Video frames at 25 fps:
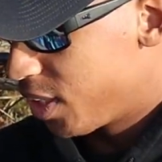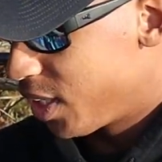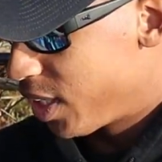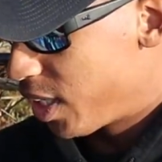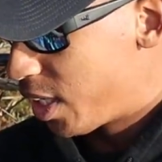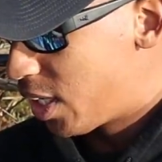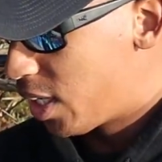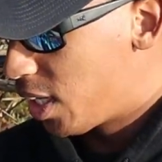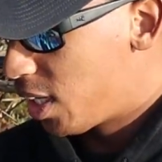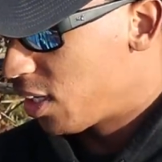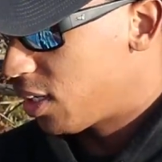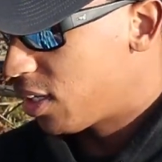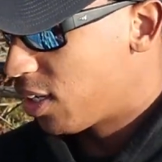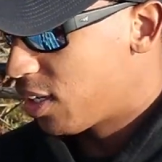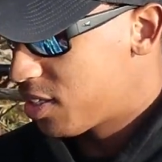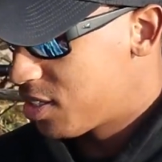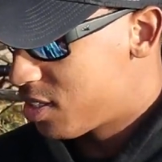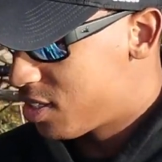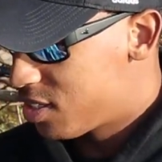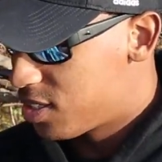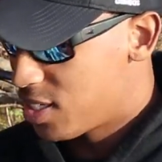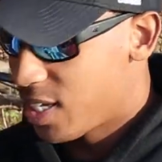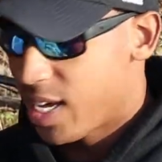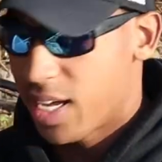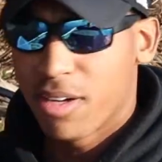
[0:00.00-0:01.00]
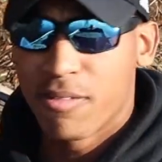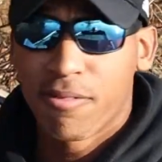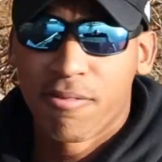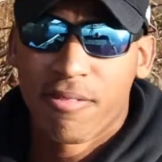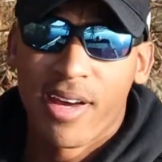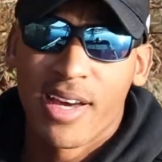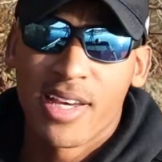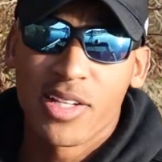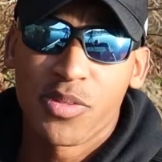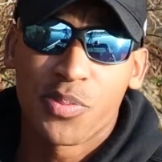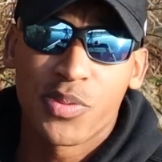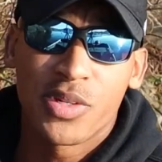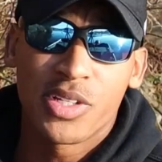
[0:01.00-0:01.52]
Again, this is not a
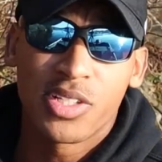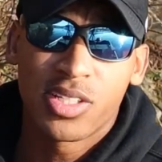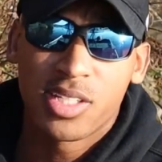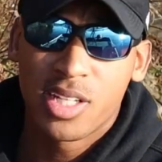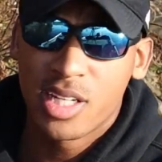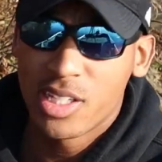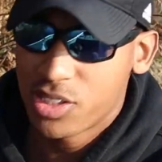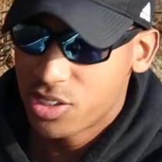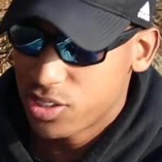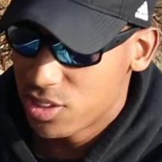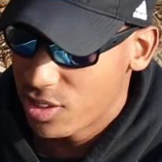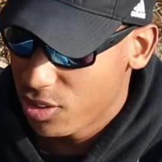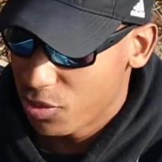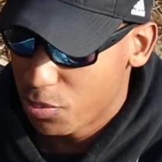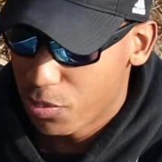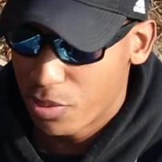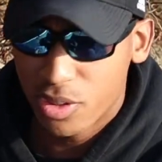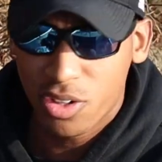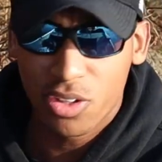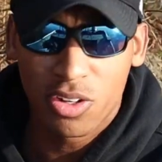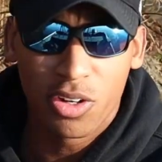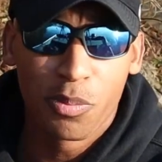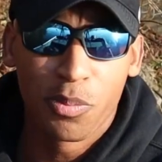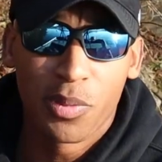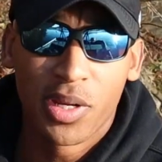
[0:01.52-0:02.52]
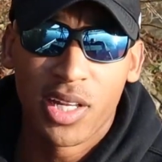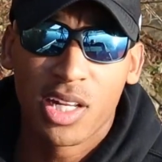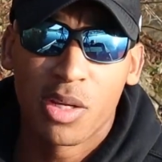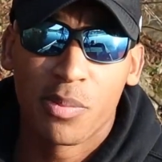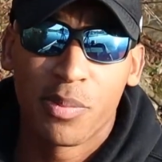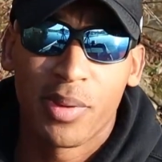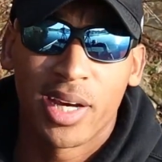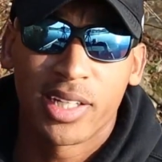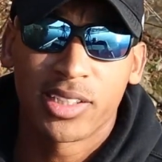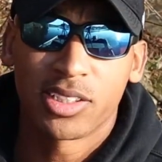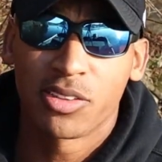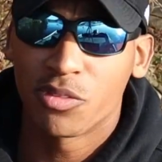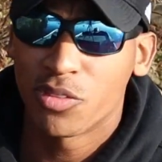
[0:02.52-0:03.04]
fast presentation. You put on a medium
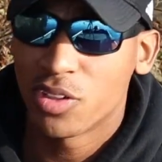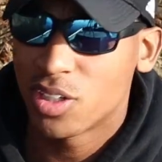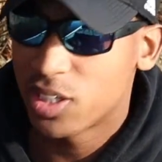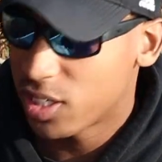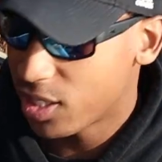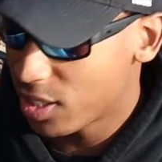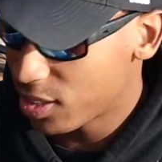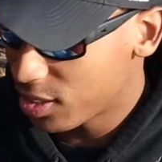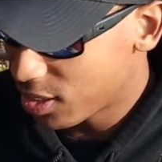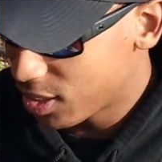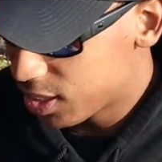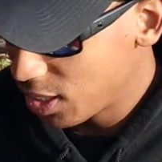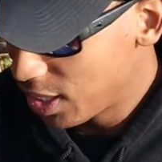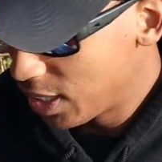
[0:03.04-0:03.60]
action rod.